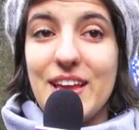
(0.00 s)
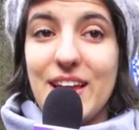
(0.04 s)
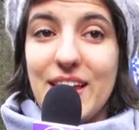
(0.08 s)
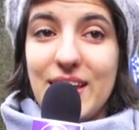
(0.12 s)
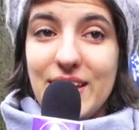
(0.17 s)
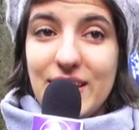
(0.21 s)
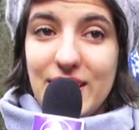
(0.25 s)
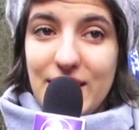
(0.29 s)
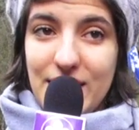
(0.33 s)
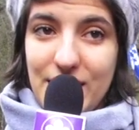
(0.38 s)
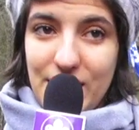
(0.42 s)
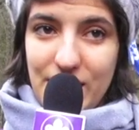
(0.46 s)

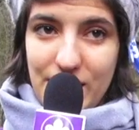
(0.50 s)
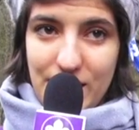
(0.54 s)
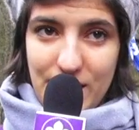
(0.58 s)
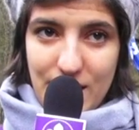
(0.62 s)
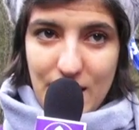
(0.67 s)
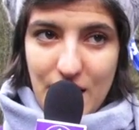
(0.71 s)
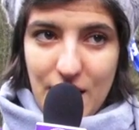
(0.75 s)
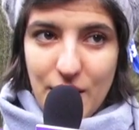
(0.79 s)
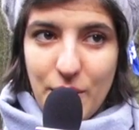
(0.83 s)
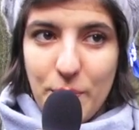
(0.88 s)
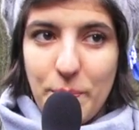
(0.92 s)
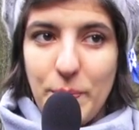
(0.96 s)
in
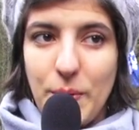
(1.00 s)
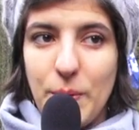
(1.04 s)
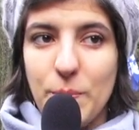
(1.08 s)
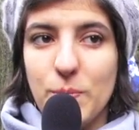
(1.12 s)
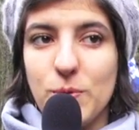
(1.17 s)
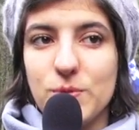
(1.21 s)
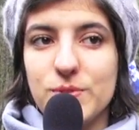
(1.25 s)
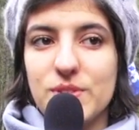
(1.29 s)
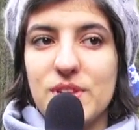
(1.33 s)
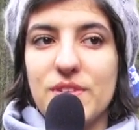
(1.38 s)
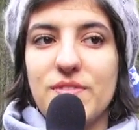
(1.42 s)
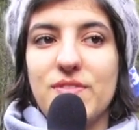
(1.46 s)
young
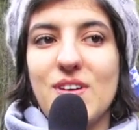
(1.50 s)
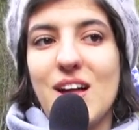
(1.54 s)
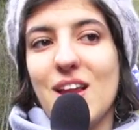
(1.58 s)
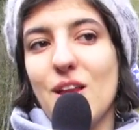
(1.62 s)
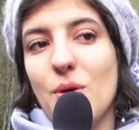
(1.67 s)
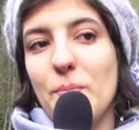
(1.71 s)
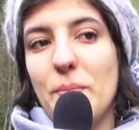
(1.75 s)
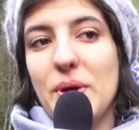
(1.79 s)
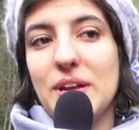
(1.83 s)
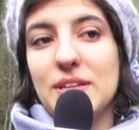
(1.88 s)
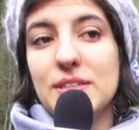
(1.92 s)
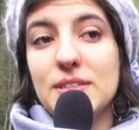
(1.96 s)
people's
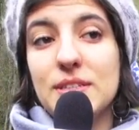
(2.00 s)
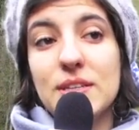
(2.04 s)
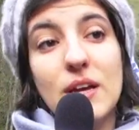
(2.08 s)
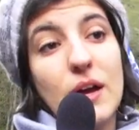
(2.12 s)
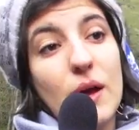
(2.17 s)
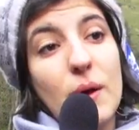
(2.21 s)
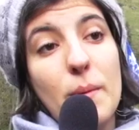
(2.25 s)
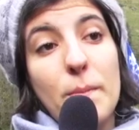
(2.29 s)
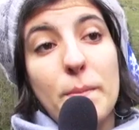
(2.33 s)
development,